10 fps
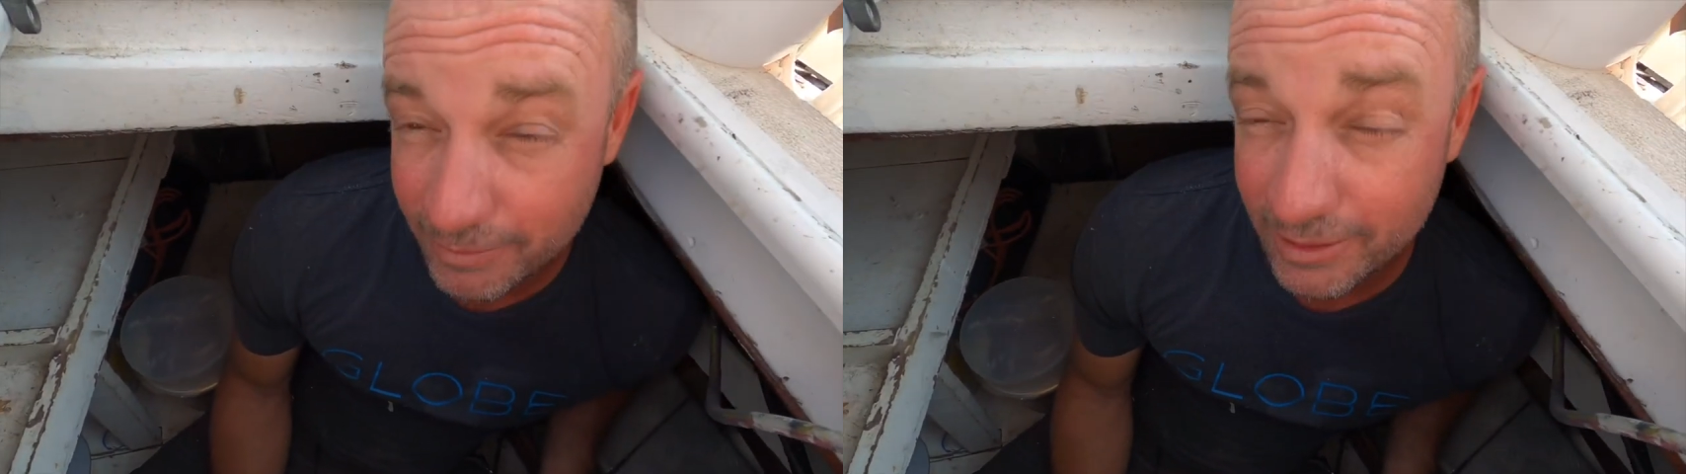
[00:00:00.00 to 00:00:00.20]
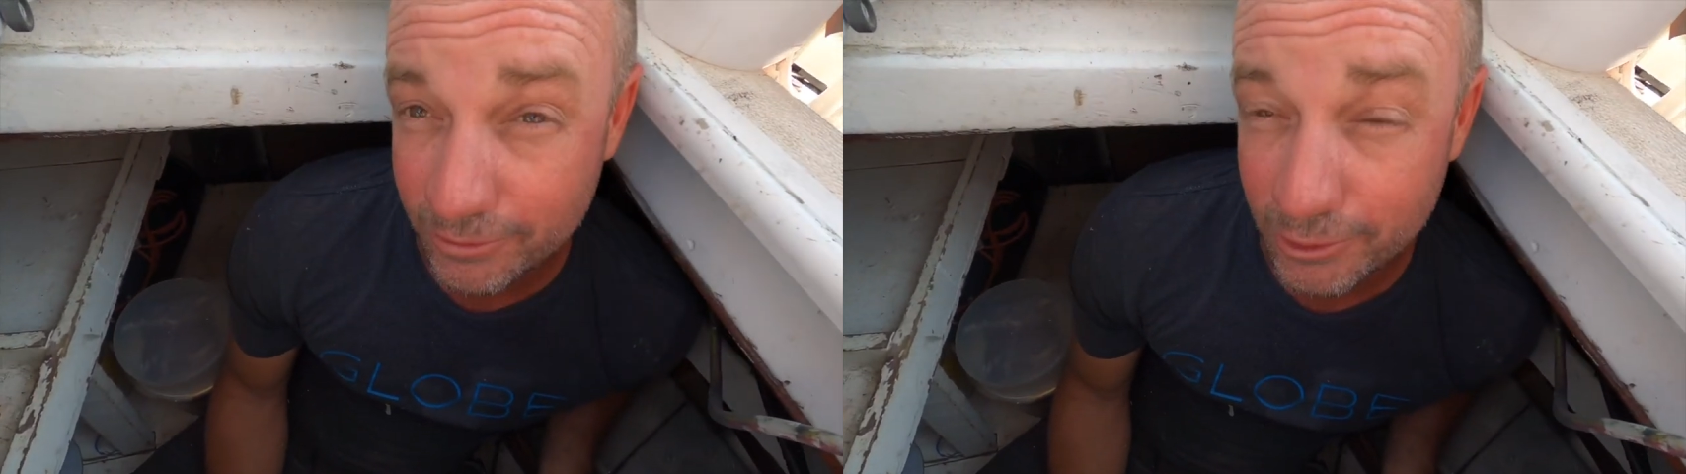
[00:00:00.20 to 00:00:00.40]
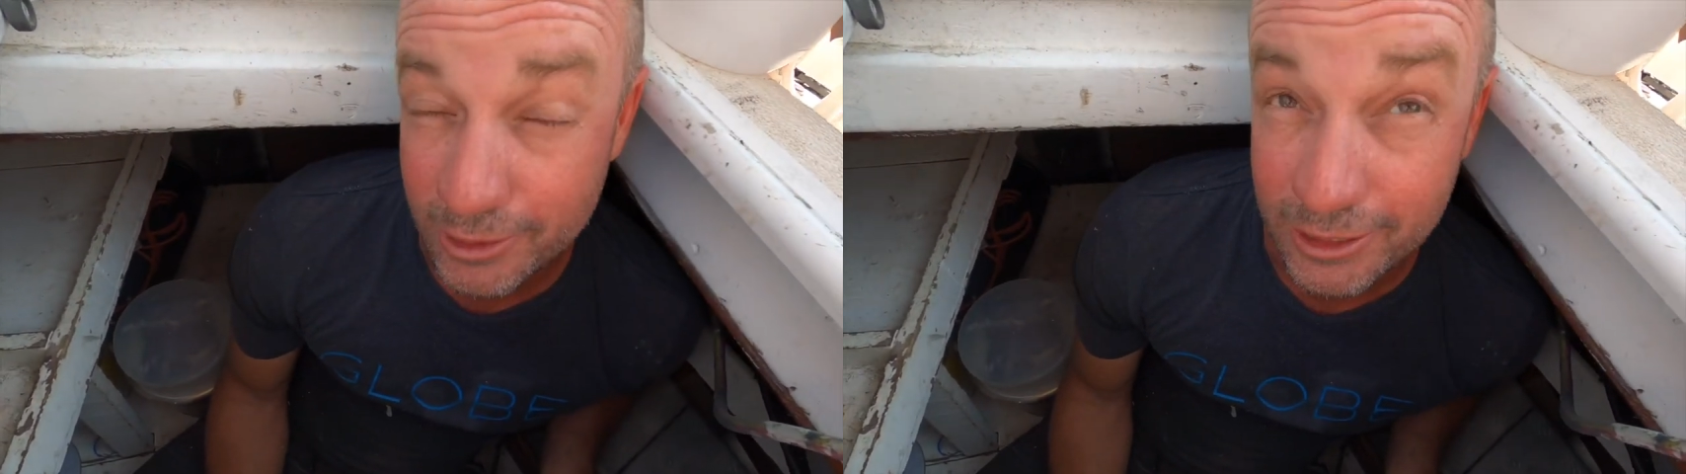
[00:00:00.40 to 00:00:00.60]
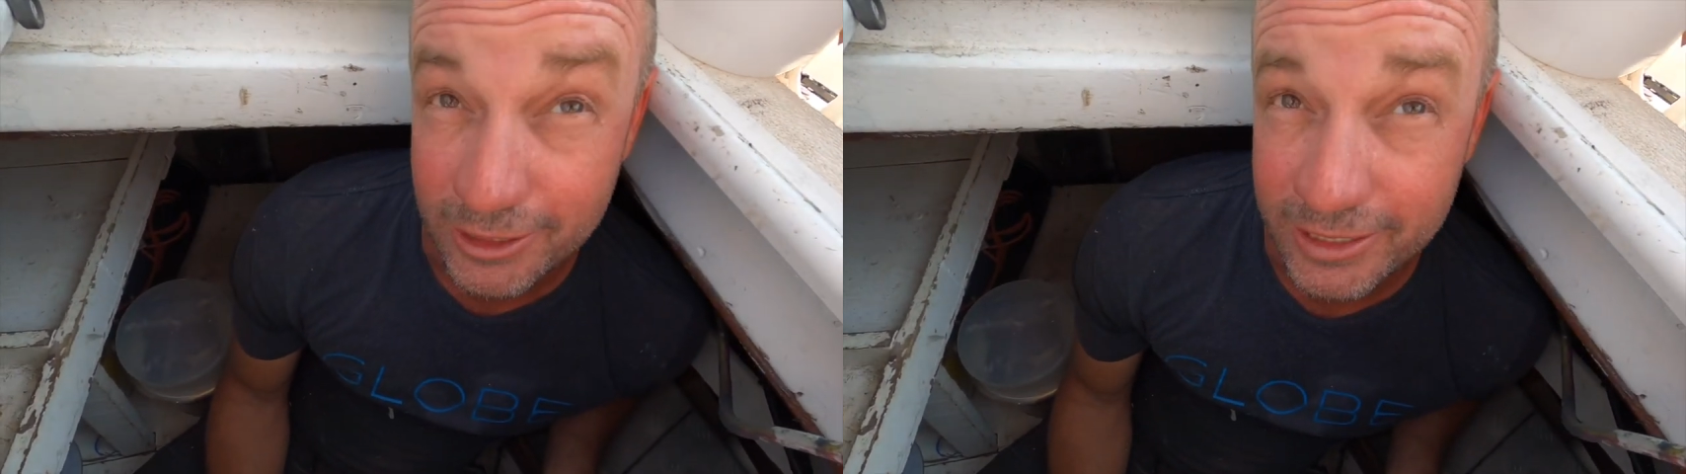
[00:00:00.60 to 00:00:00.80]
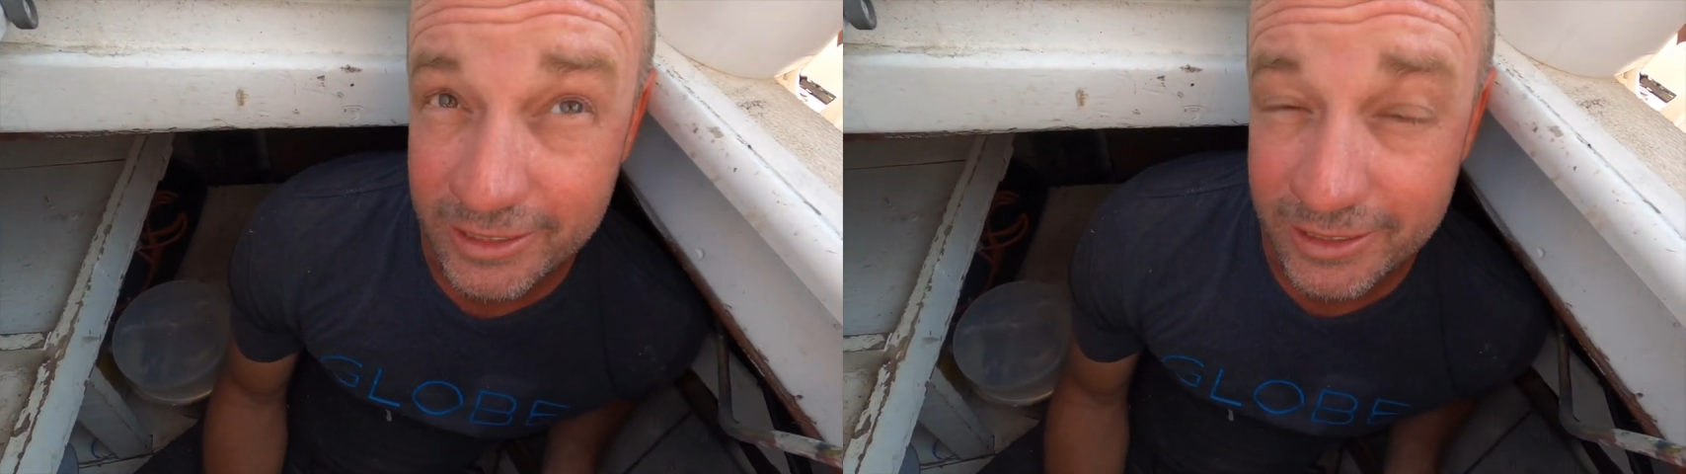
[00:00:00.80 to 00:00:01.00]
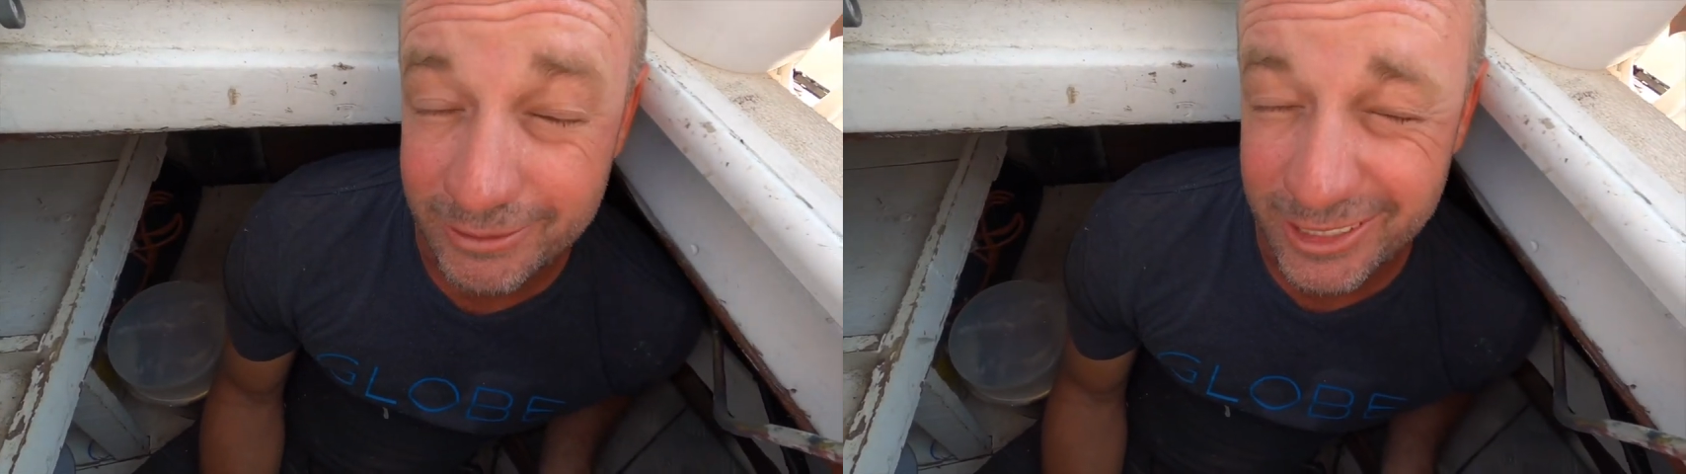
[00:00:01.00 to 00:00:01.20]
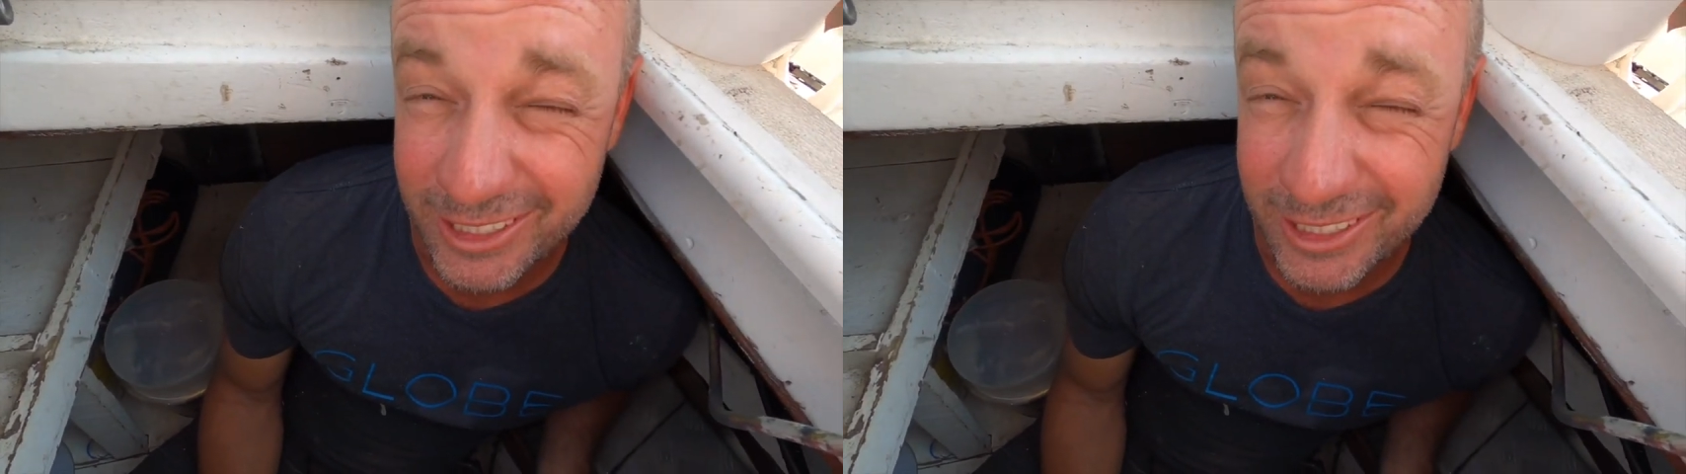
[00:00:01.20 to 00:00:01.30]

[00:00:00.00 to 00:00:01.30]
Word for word: above waterline so we